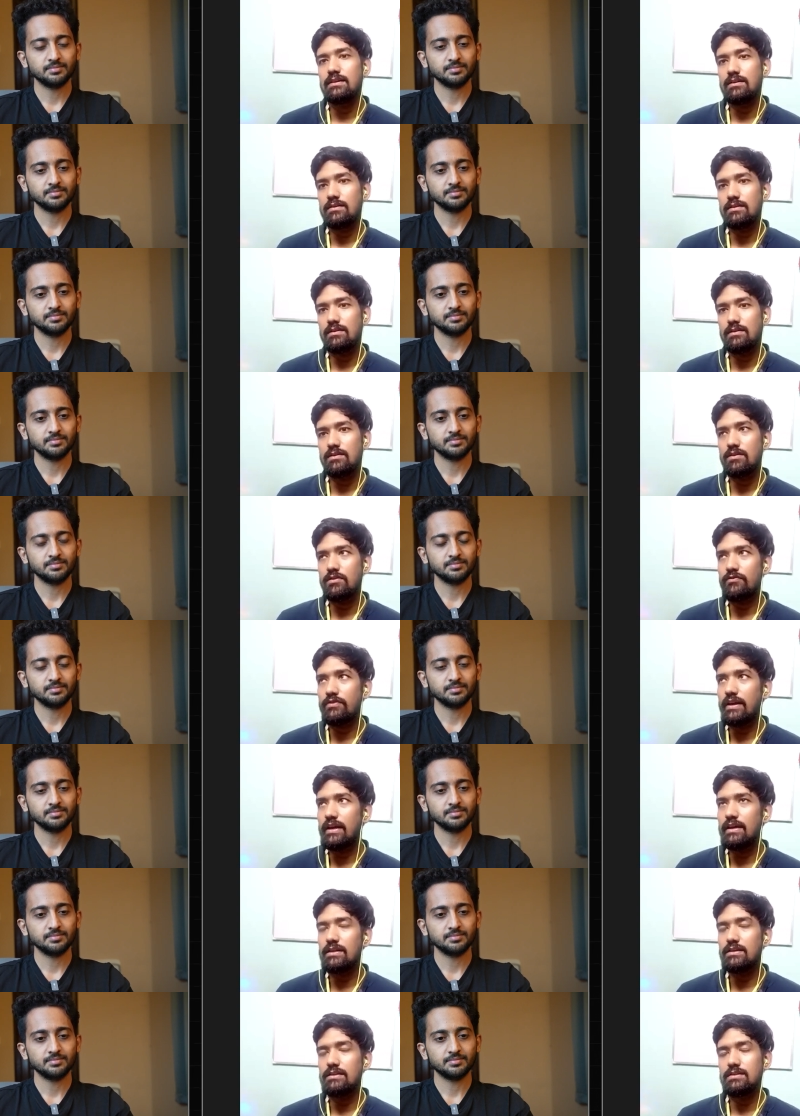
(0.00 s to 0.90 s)
Speaker 1: uh, of
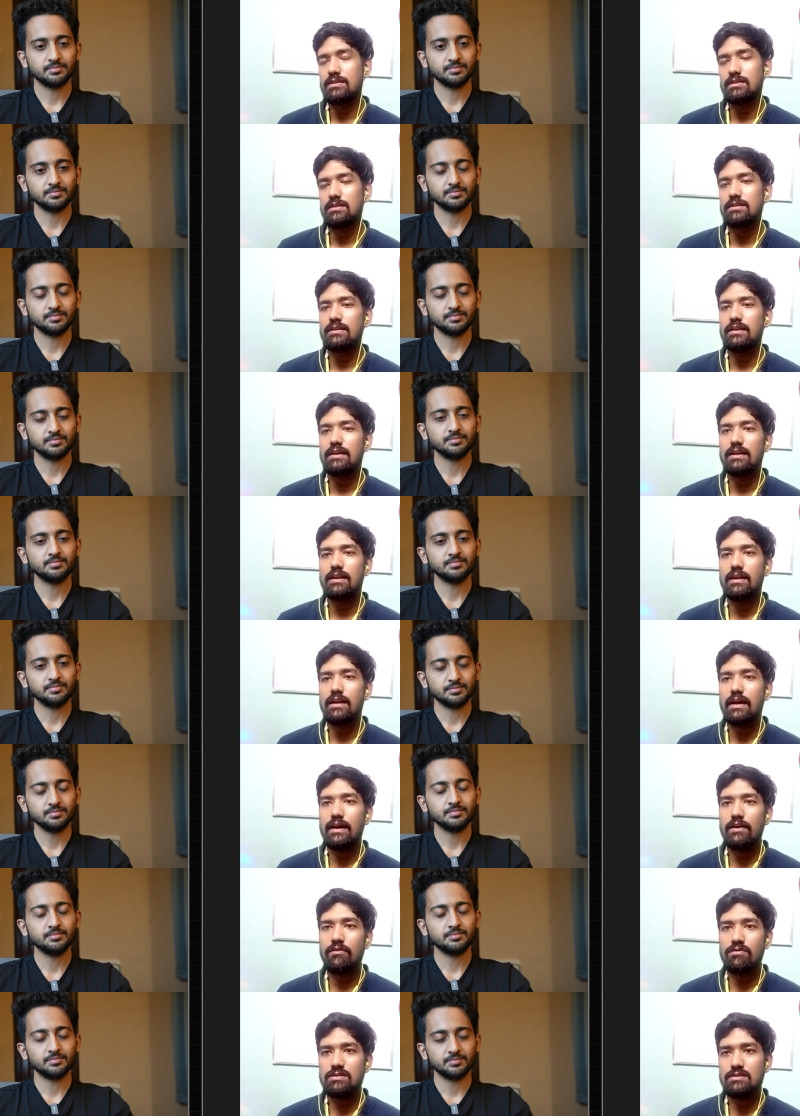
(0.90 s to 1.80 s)
age,
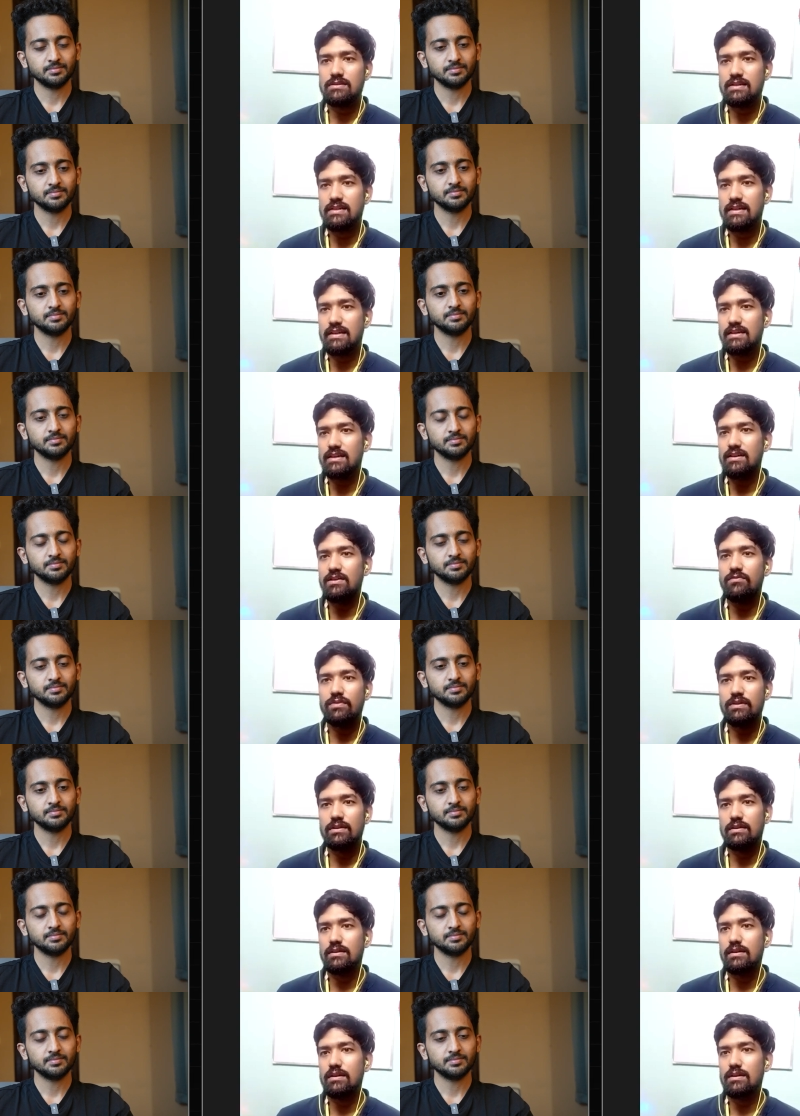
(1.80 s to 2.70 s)
then I was detected
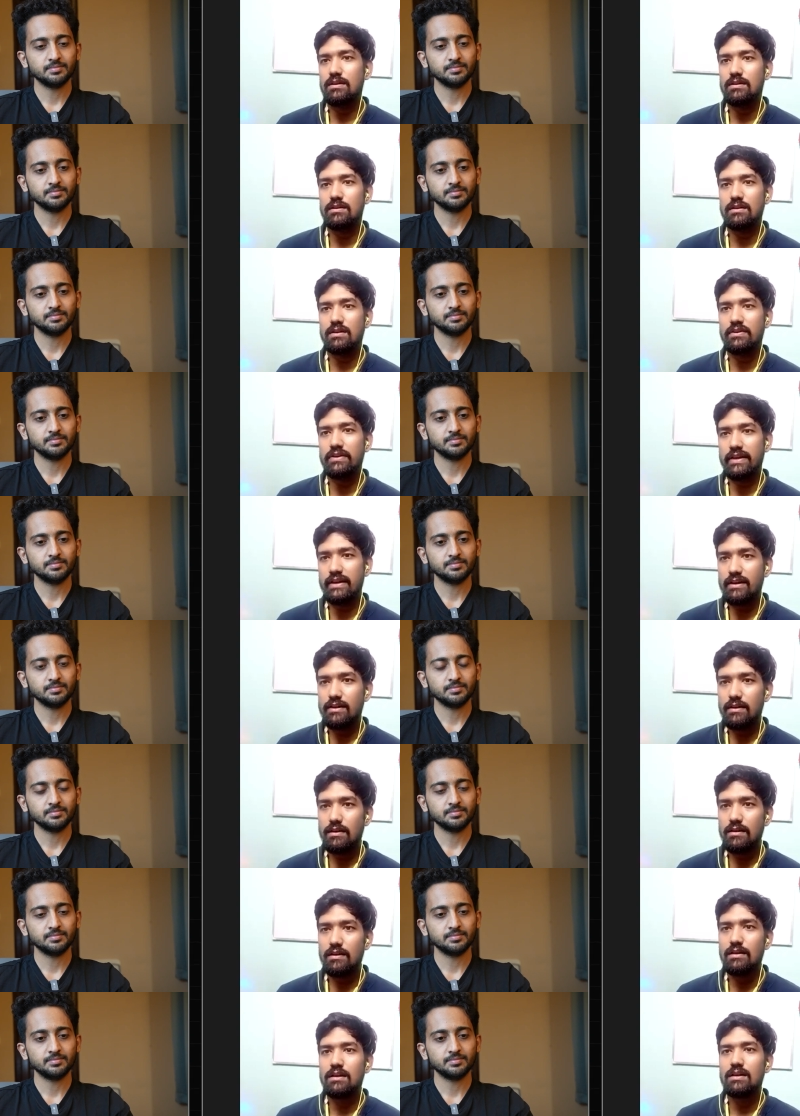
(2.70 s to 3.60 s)
with a
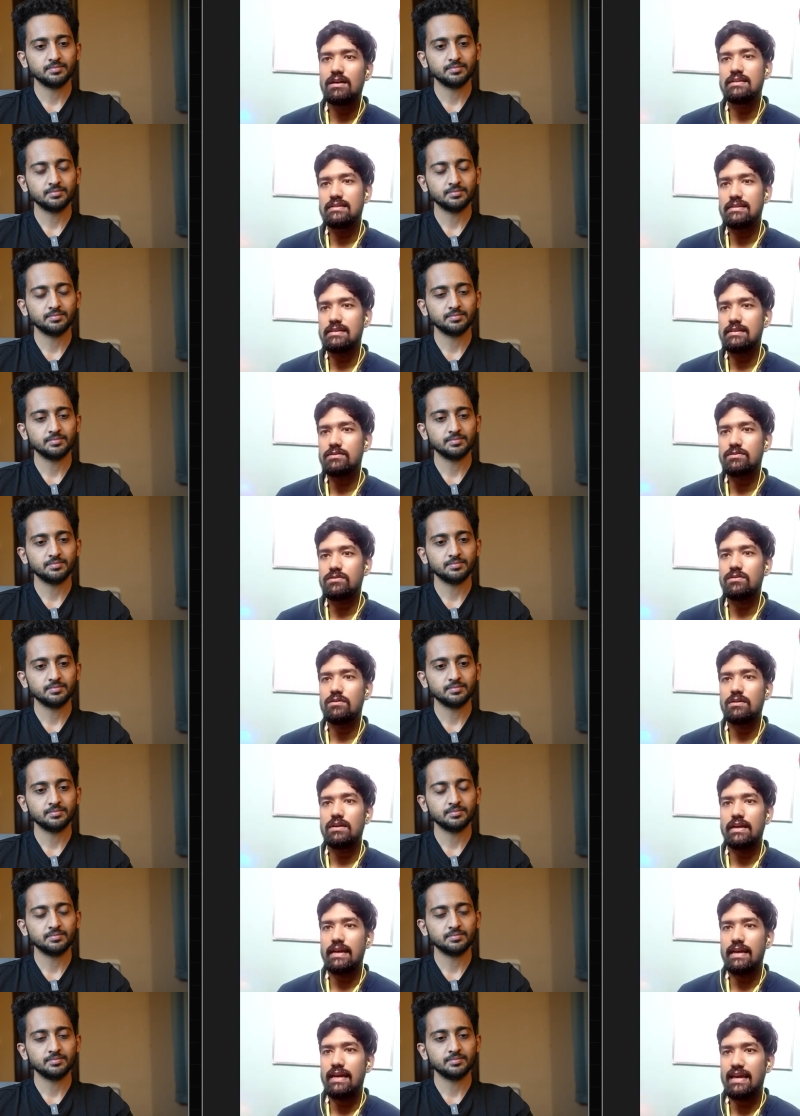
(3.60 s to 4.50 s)
critical disease
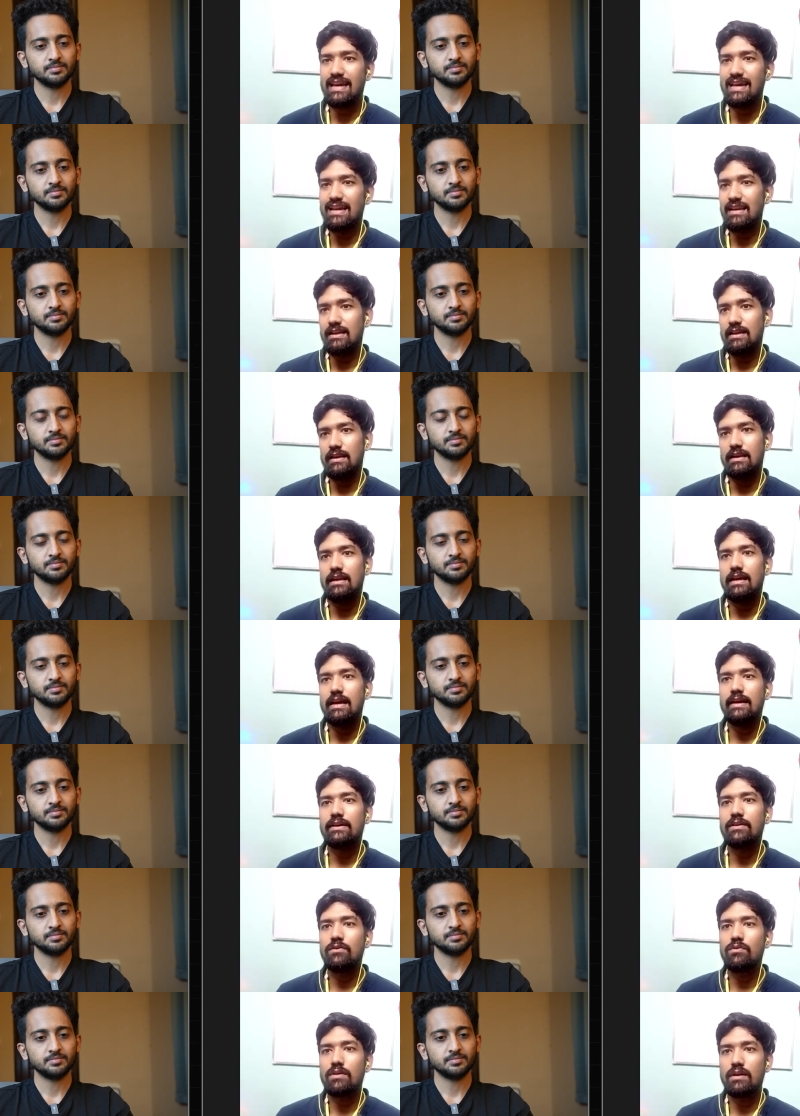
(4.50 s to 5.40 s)
called A L L,
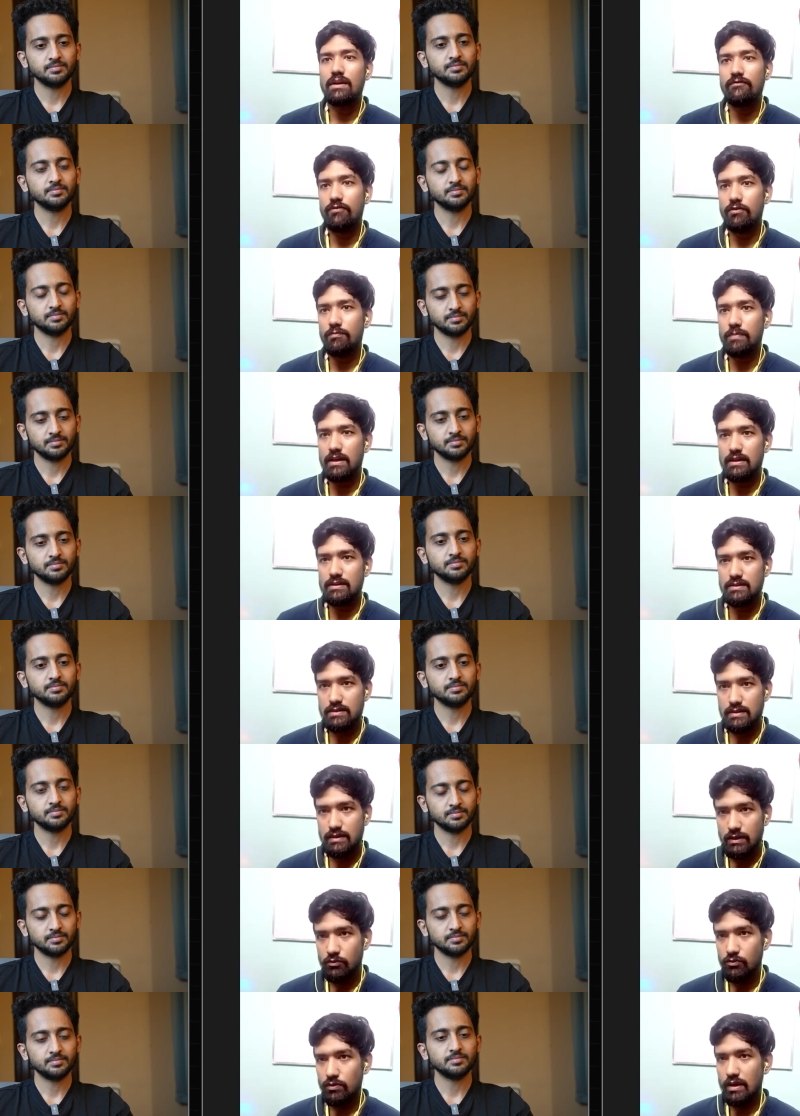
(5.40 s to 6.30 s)
acute
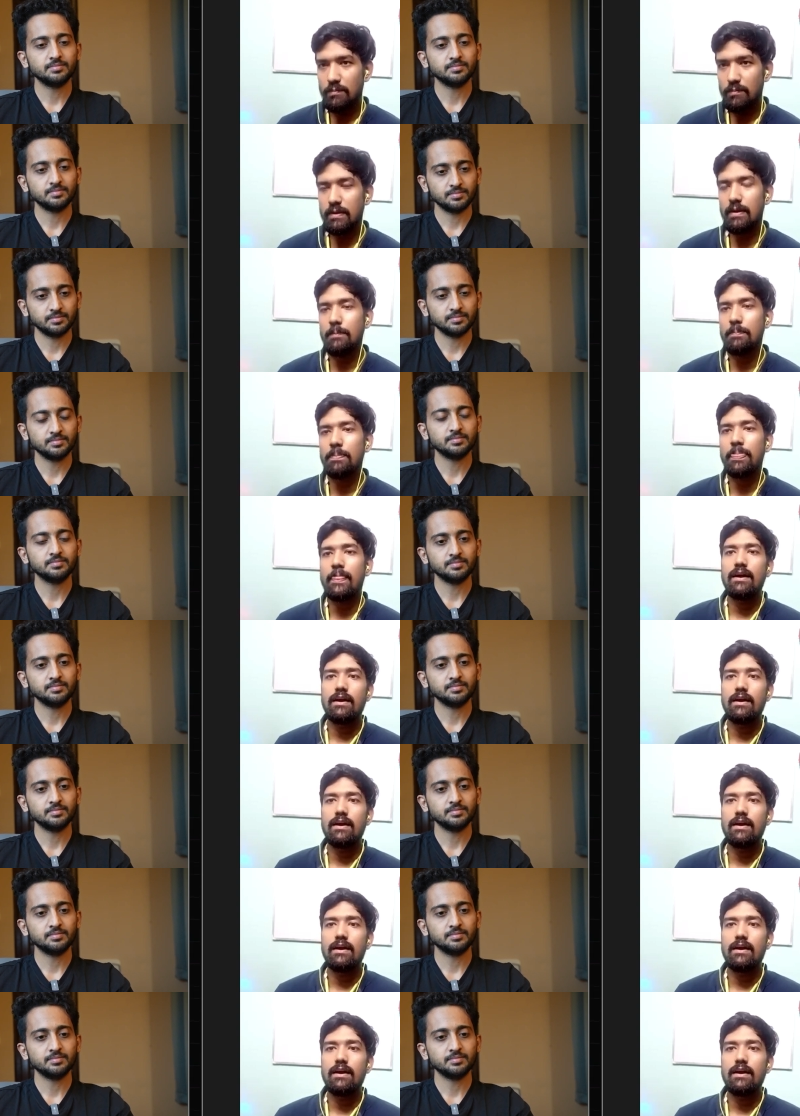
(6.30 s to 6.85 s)
lymphoblastic leukemia,